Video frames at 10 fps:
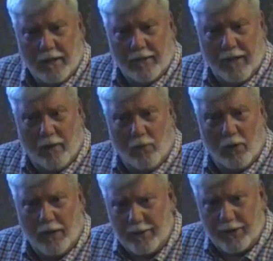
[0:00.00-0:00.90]
that
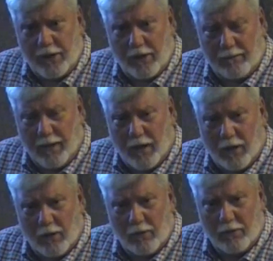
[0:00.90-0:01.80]
were listening to
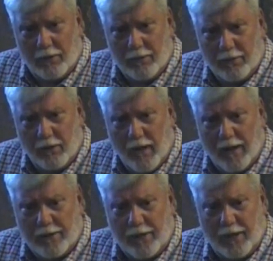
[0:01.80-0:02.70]
Paul, you
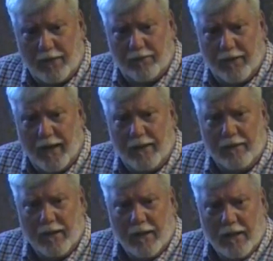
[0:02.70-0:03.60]
got to see,
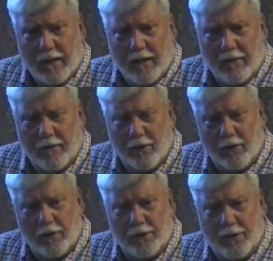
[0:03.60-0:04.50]
they, you're
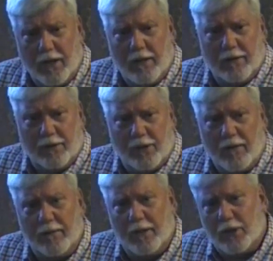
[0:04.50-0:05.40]
going to see that
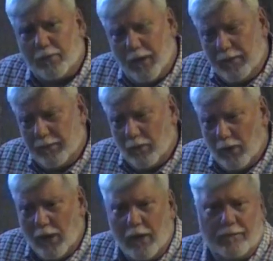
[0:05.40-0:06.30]
some of these people
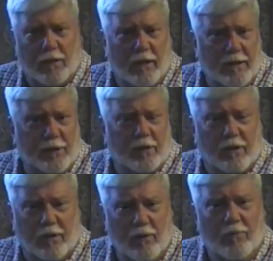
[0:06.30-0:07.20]
love to listen
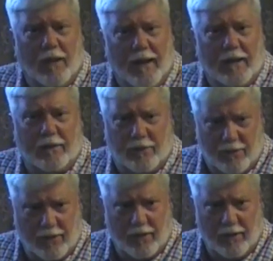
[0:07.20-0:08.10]
to new
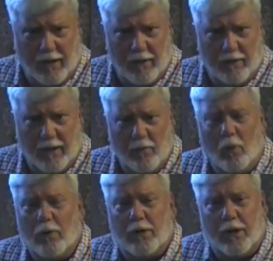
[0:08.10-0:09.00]
things. They, they
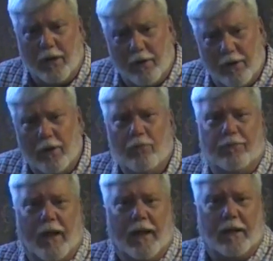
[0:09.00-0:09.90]
wanted to hear new
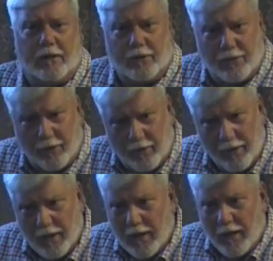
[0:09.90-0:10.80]
things,
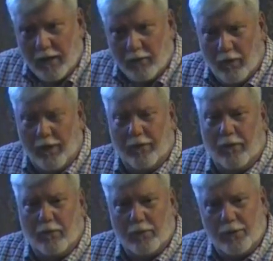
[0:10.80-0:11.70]
or
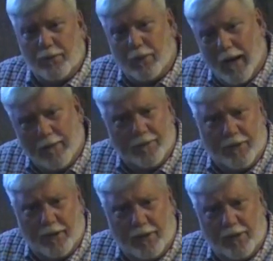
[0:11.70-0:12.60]
whether it was
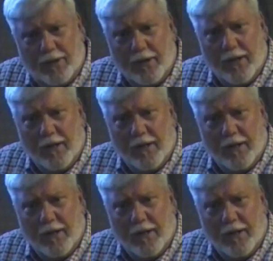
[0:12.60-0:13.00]
prophecies